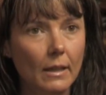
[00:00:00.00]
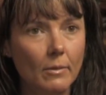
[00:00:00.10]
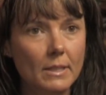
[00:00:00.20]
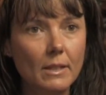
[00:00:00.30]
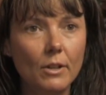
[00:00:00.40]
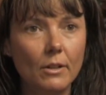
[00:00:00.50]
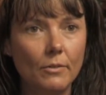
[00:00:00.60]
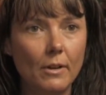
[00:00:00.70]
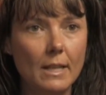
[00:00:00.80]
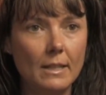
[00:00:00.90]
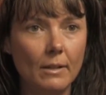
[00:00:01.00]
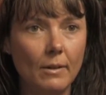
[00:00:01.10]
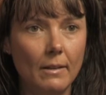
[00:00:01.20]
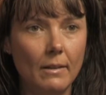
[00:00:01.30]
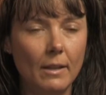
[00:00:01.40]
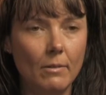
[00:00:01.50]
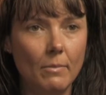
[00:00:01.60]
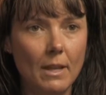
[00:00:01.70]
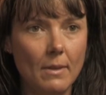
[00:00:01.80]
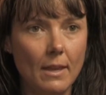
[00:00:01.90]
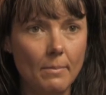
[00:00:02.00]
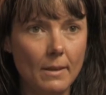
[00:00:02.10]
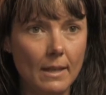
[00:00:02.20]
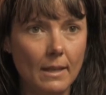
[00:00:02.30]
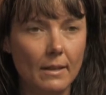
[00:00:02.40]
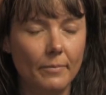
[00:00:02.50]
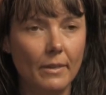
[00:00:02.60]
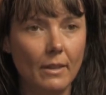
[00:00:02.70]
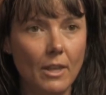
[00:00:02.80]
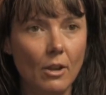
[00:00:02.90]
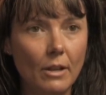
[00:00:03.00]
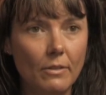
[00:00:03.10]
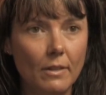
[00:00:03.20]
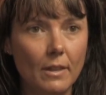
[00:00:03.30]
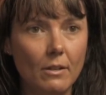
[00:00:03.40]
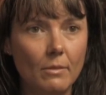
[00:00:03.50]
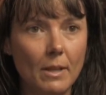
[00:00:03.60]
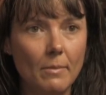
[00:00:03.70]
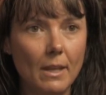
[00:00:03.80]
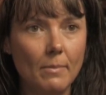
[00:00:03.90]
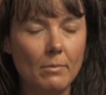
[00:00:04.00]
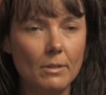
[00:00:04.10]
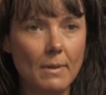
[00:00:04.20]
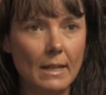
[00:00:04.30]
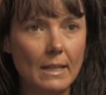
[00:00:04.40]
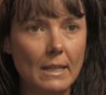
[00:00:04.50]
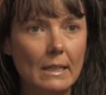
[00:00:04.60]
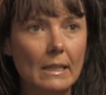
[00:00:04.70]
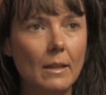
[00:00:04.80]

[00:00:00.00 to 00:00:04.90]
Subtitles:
I was never going to find anyone that would make me happy, and the only thing that could make me happy was money.